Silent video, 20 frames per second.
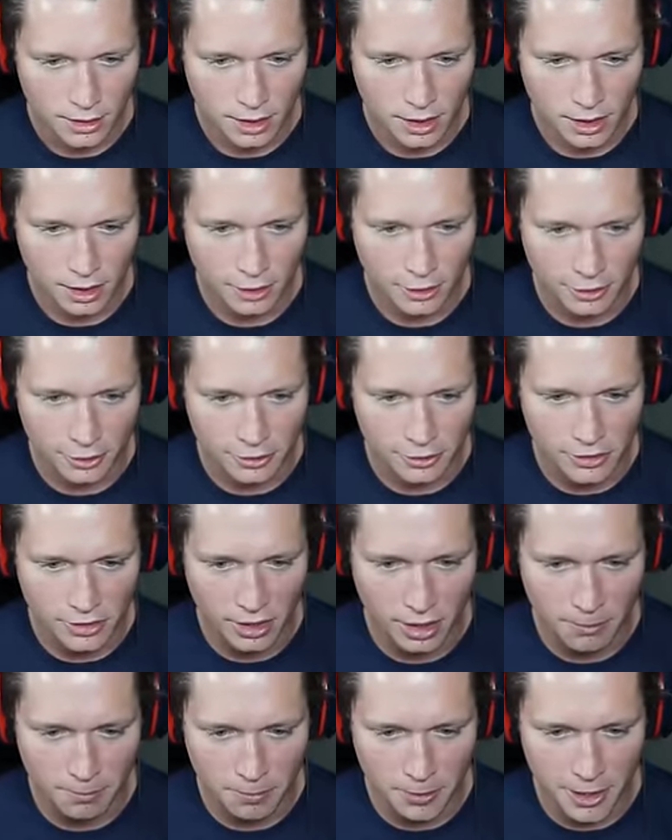A little
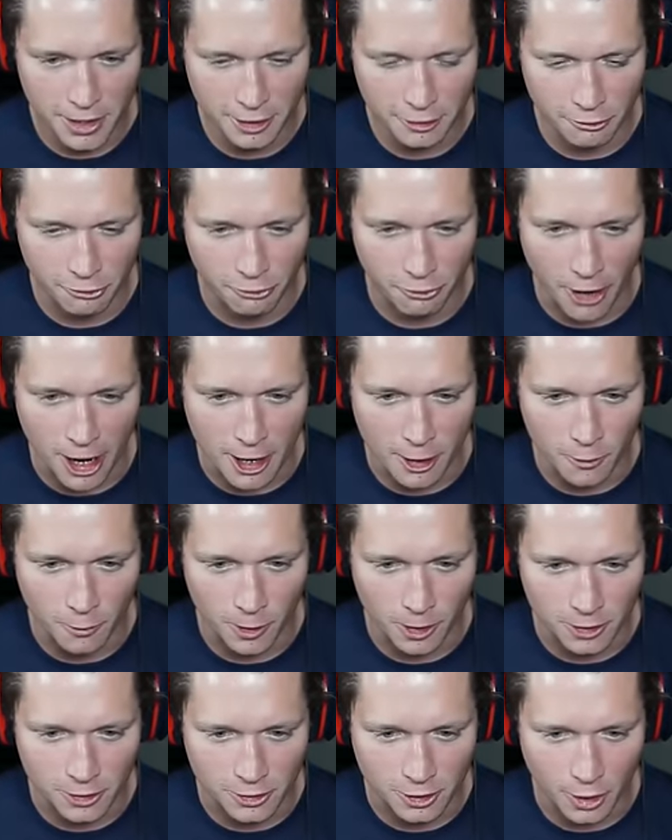jump here.
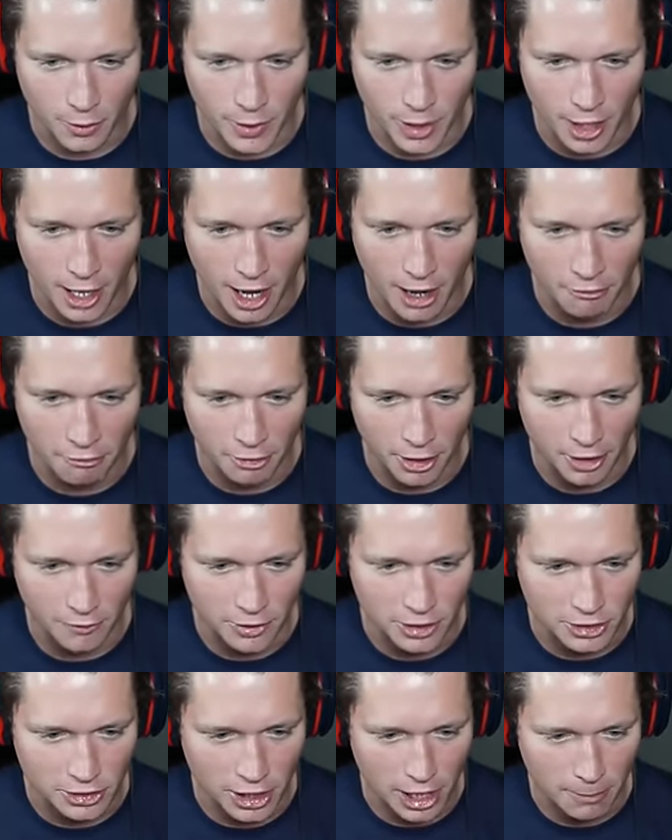Fireworks going off at
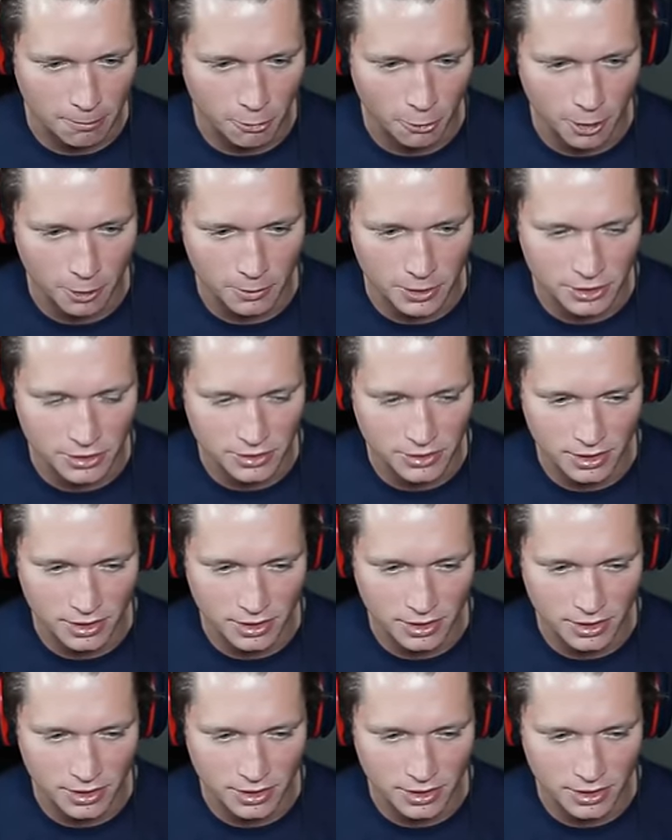every checkpoint, which is